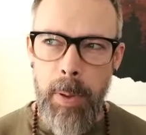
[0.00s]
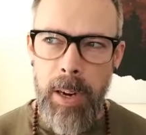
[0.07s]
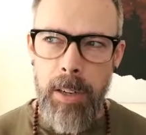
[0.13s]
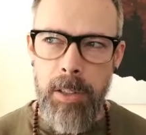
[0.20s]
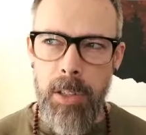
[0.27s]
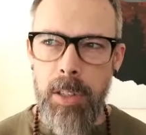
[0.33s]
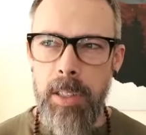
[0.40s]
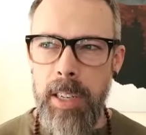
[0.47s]

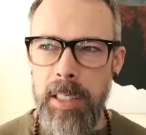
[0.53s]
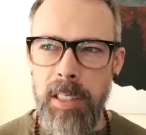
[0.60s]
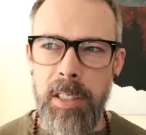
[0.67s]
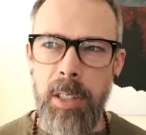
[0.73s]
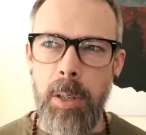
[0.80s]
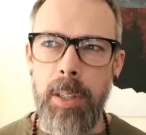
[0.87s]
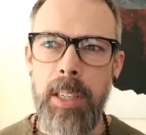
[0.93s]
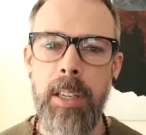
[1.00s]
parents aren't
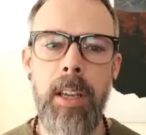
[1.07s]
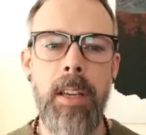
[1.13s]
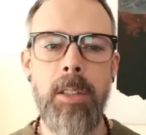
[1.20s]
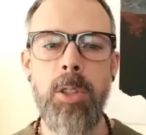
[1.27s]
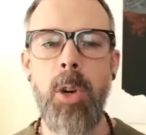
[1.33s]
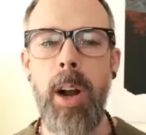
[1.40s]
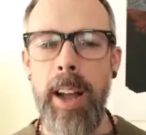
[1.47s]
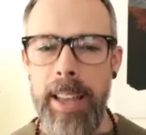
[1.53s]
necessarily
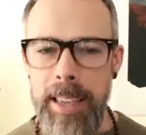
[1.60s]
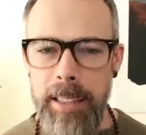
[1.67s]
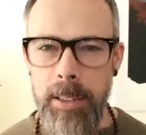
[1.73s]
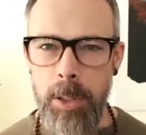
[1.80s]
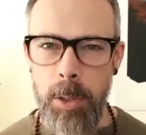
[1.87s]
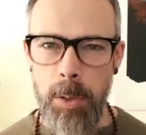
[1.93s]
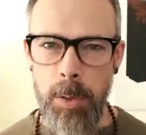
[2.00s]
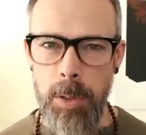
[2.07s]

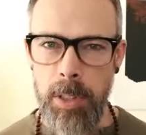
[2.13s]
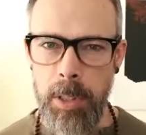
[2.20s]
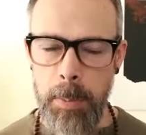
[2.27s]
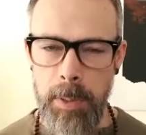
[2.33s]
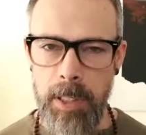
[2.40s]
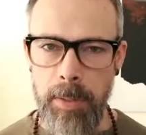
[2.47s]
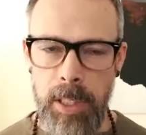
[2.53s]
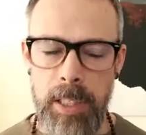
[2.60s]
trying to
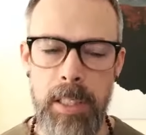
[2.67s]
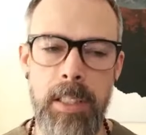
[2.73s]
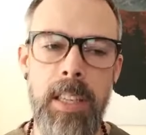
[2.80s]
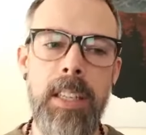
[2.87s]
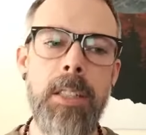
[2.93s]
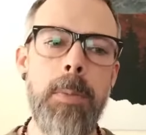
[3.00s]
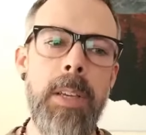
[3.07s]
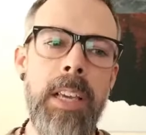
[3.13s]
specifically
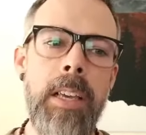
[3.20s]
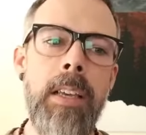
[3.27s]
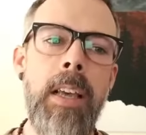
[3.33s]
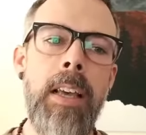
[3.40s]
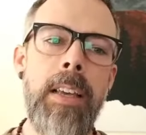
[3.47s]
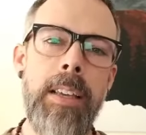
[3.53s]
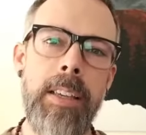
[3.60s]
teach me